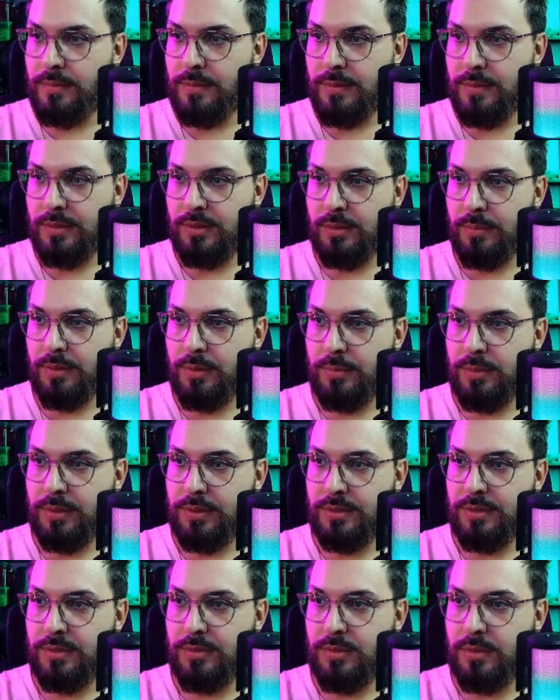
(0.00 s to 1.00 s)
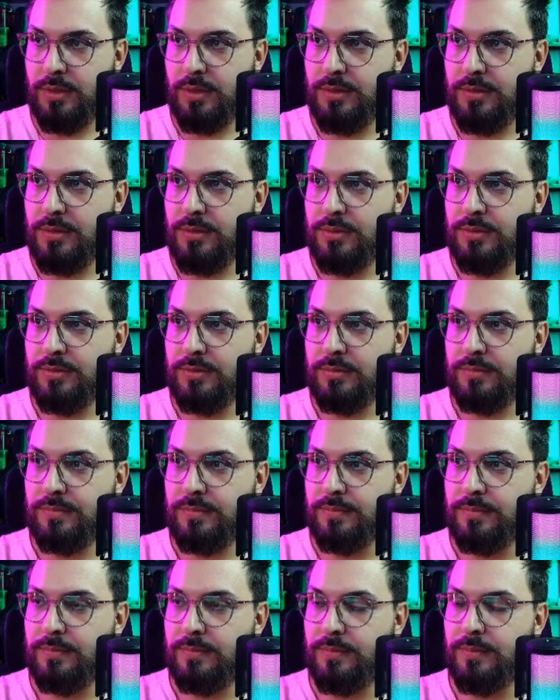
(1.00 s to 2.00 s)
simply press enter like this.
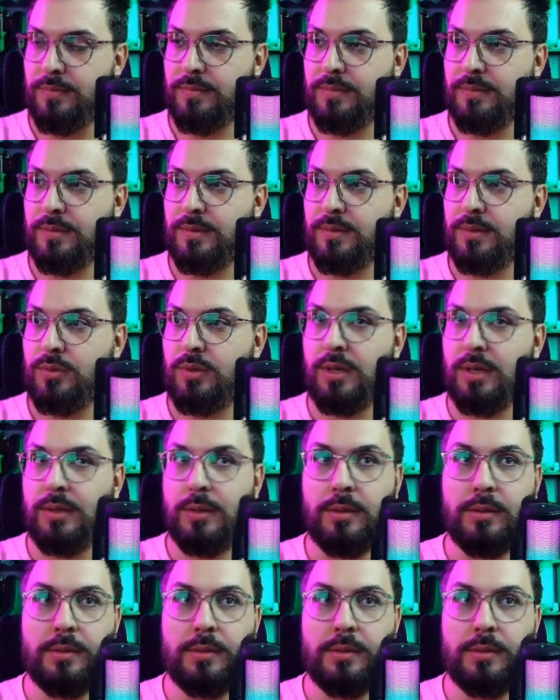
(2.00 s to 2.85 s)
Great.